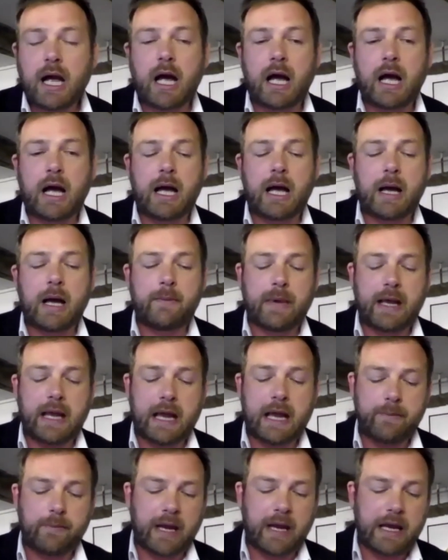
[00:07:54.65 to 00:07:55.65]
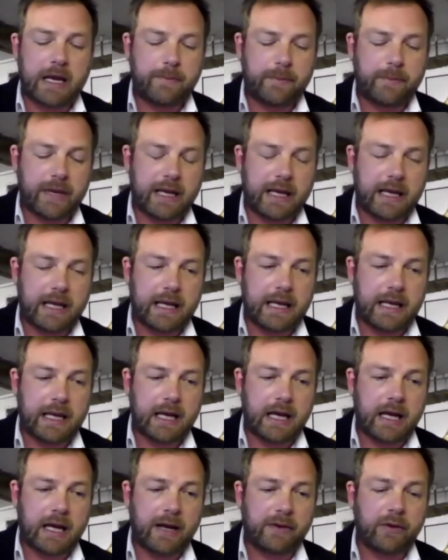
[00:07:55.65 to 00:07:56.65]
it may
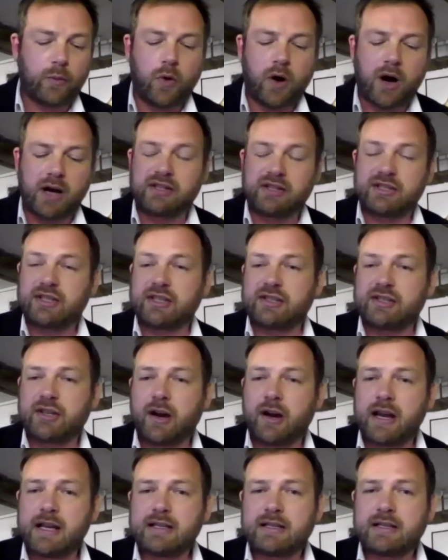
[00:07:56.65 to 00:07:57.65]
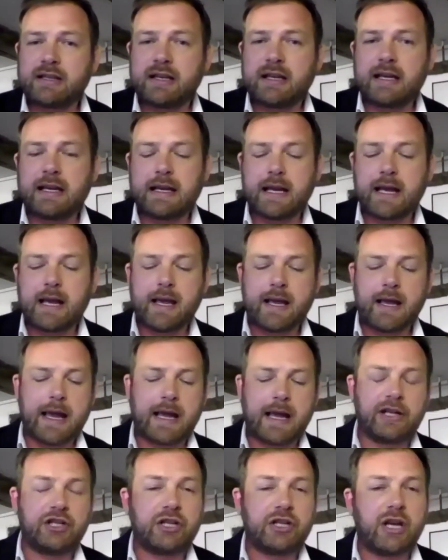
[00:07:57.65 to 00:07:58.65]
be the wider society,
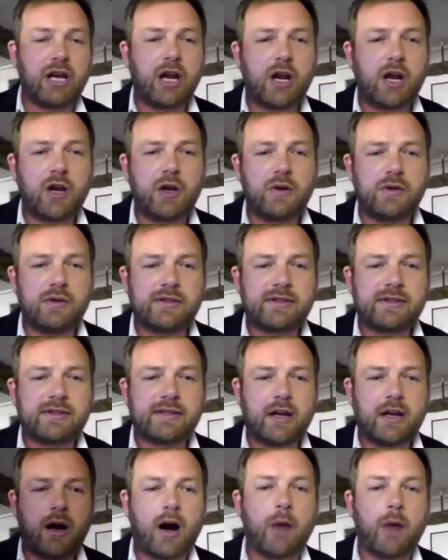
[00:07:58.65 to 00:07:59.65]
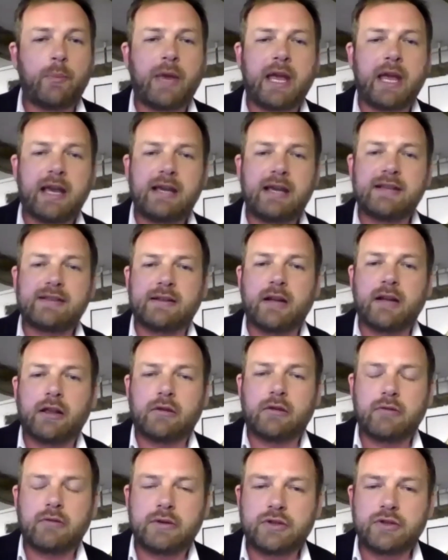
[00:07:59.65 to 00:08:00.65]
NGOs, our peers and
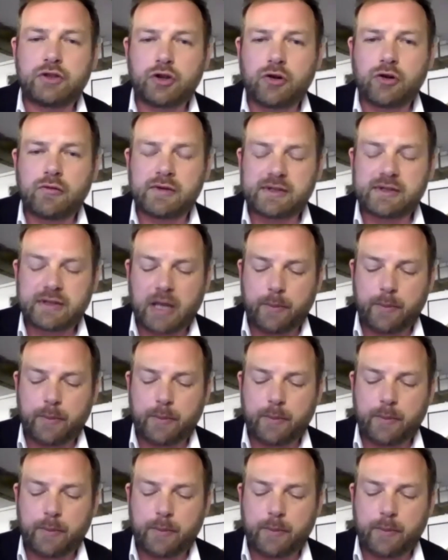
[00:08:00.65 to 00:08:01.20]
other insurance